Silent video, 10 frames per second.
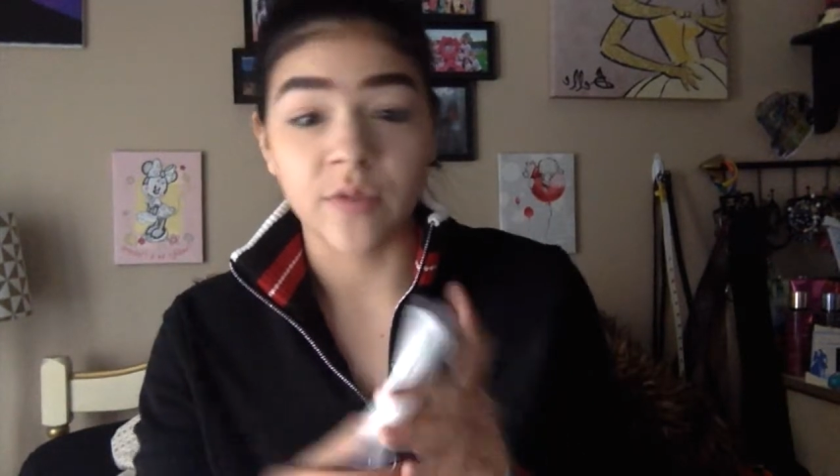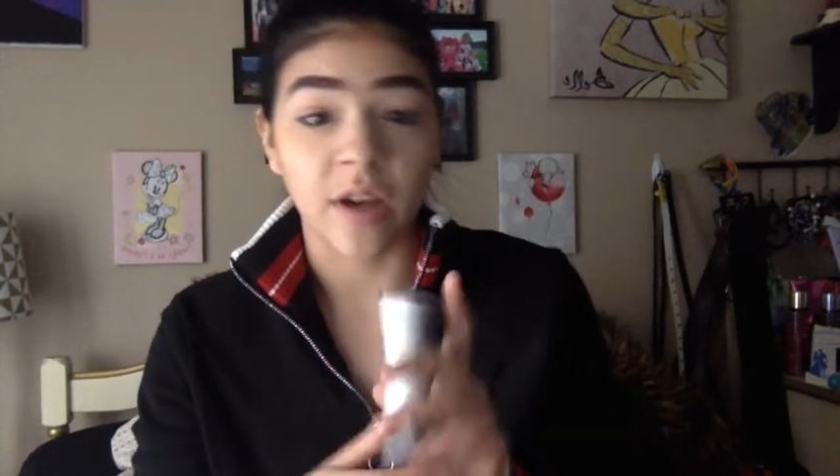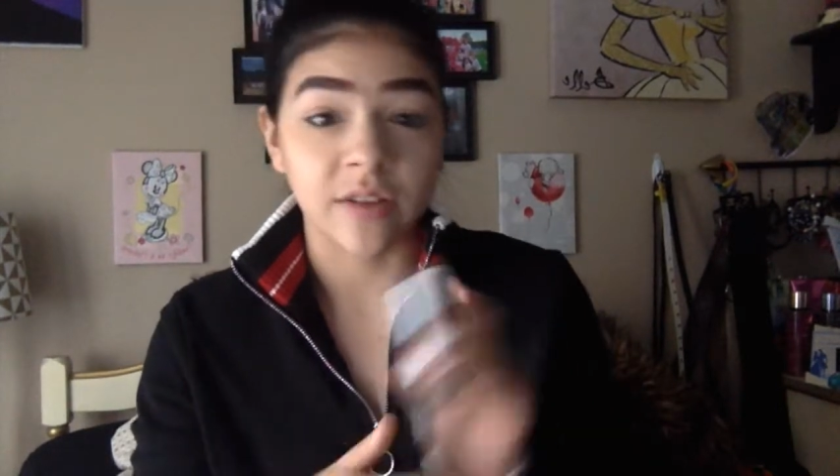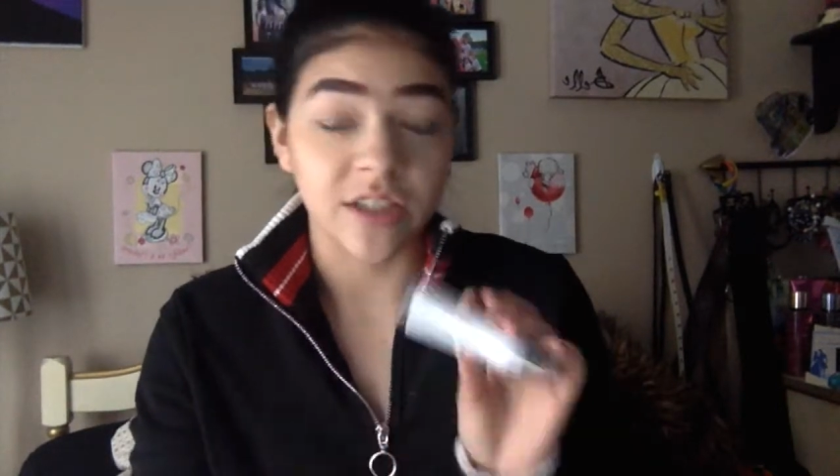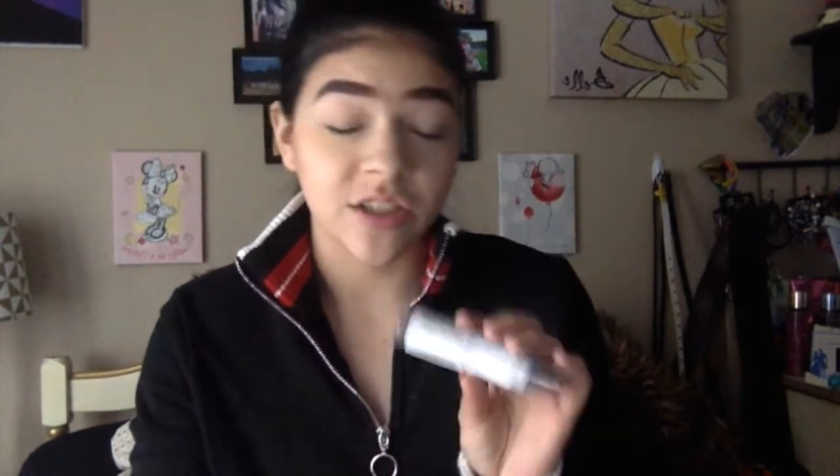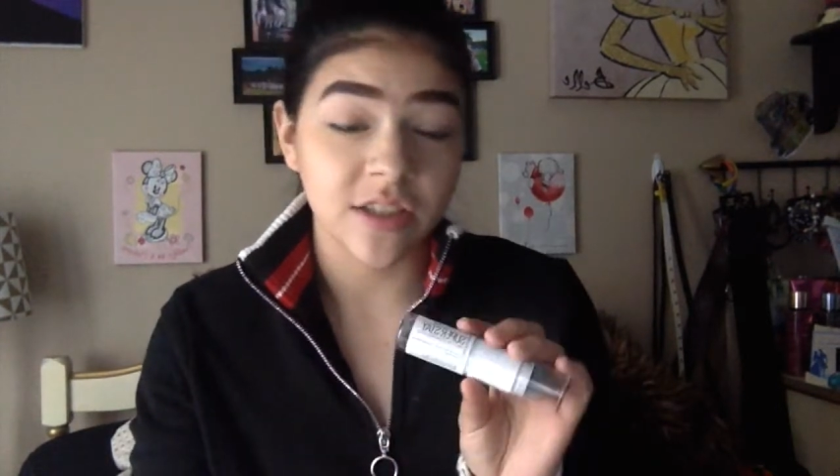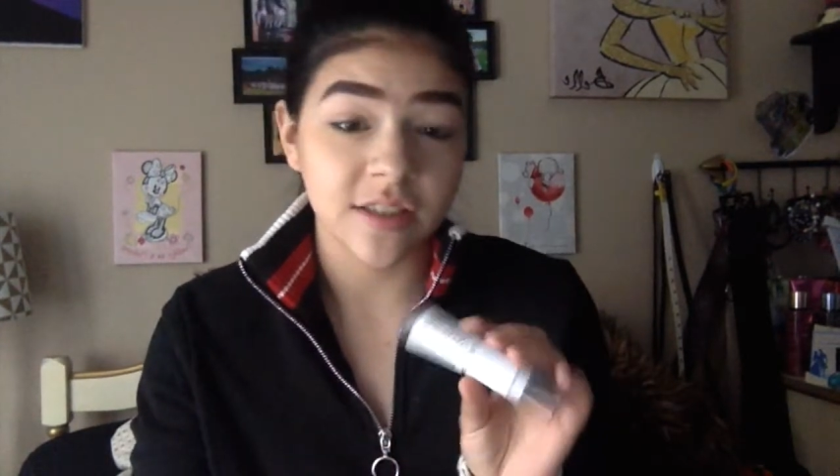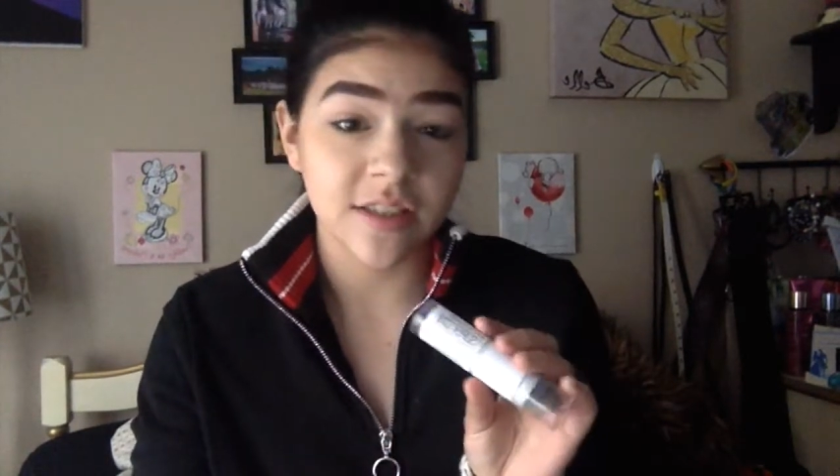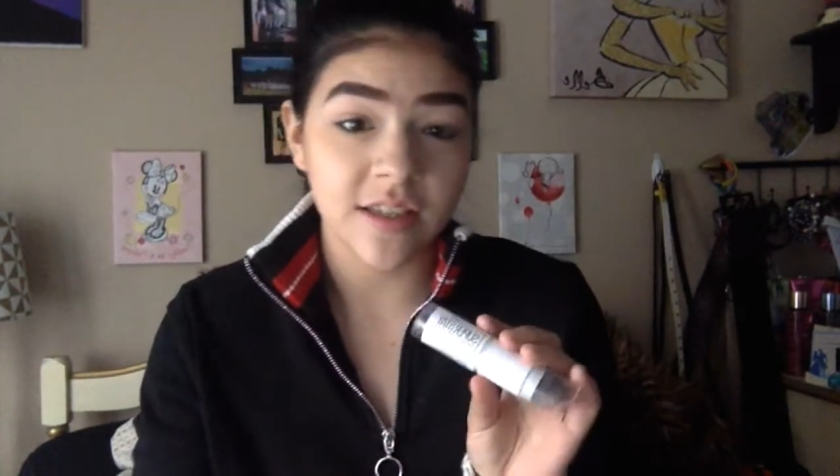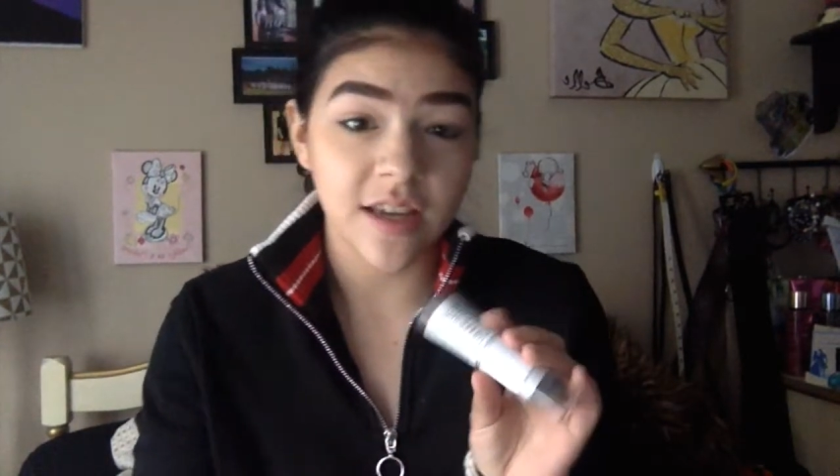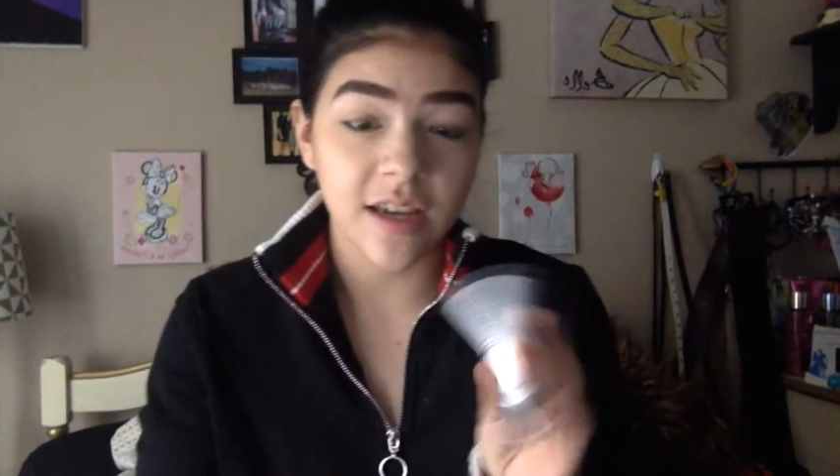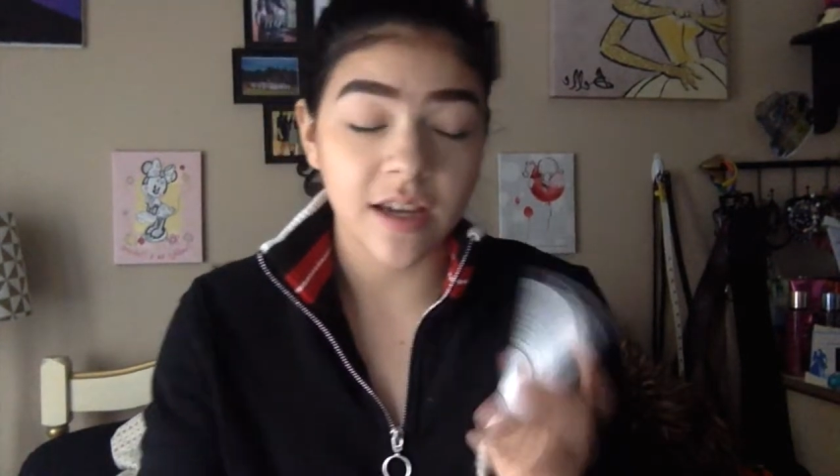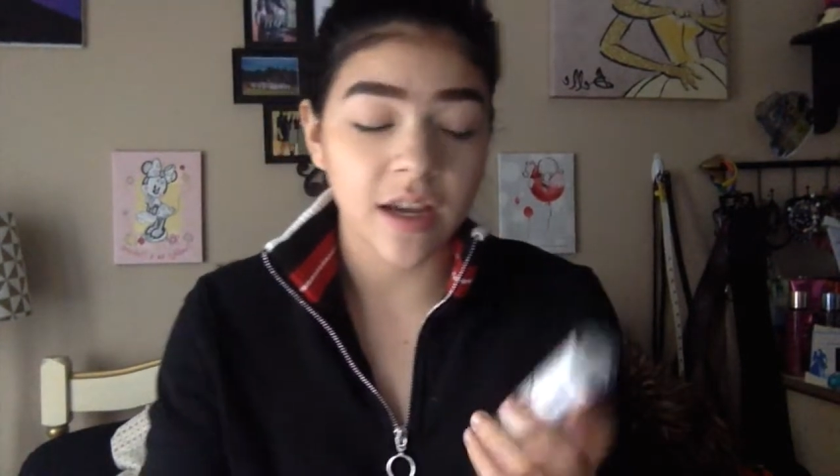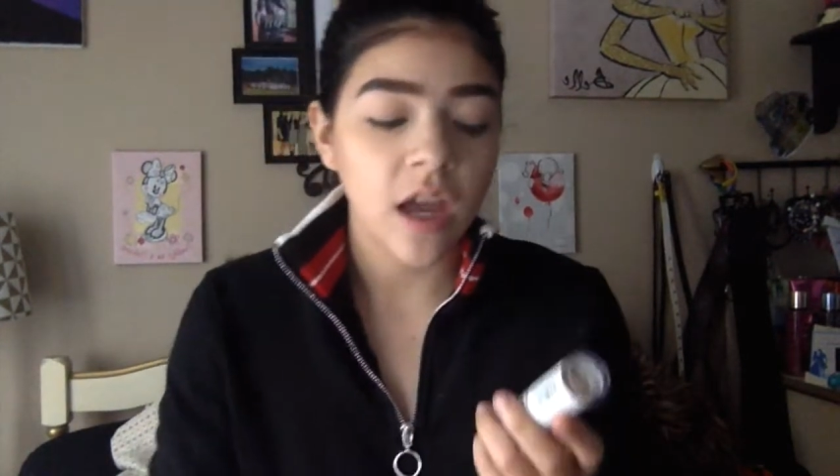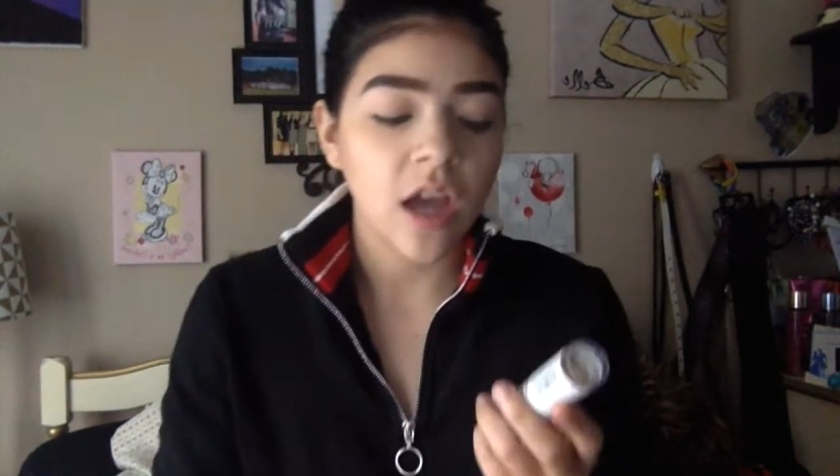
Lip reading: Foundation Stick.